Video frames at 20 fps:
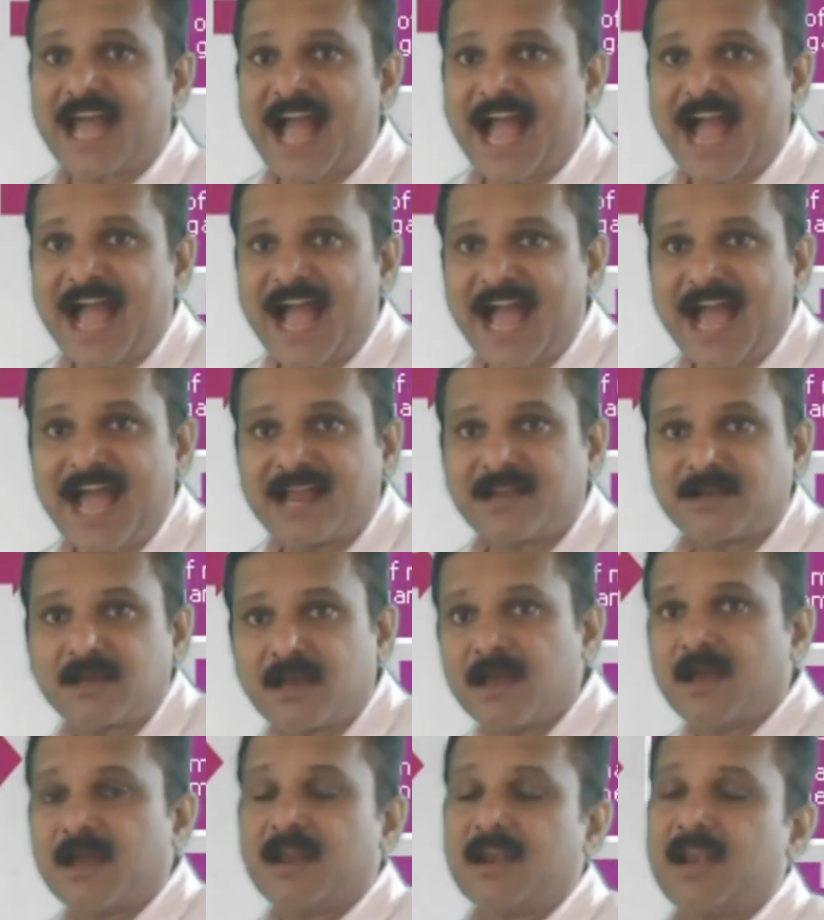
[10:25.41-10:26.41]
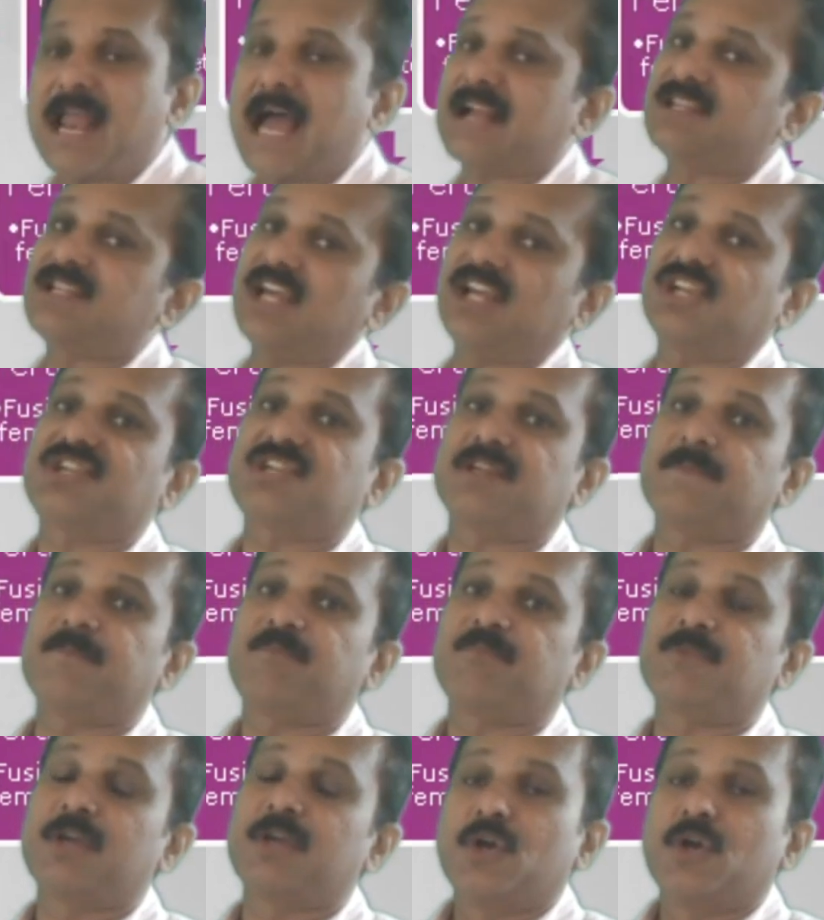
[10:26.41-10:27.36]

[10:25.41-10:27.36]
and lactation.